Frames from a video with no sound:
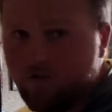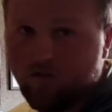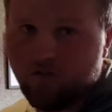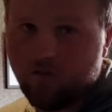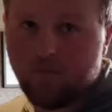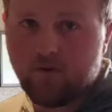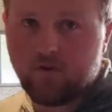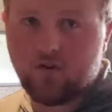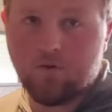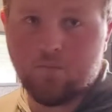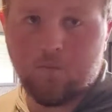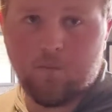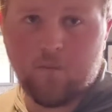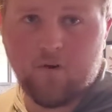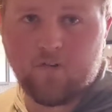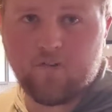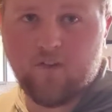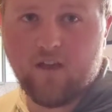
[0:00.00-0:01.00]
do some a couple
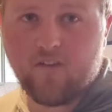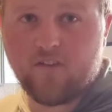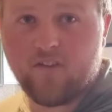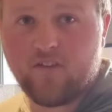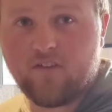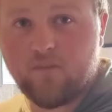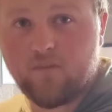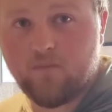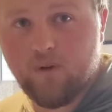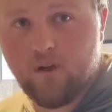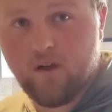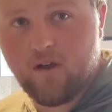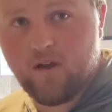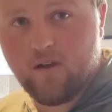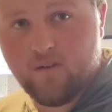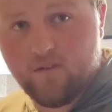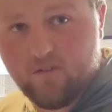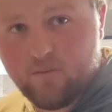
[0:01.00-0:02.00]
more sets and some
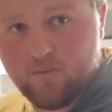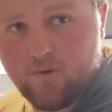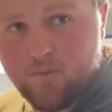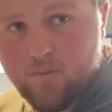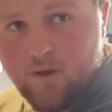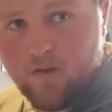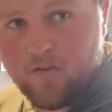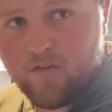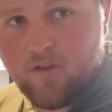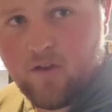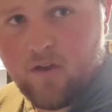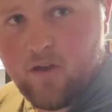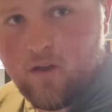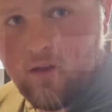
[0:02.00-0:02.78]
uh, some dumbbells.